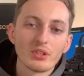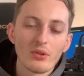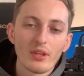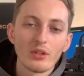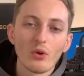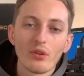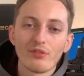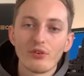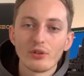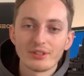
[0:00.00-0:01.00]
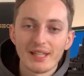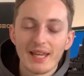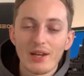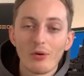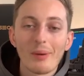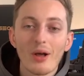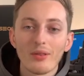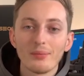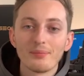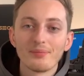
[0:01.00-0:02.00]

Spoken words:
so that you're the first to hear about them.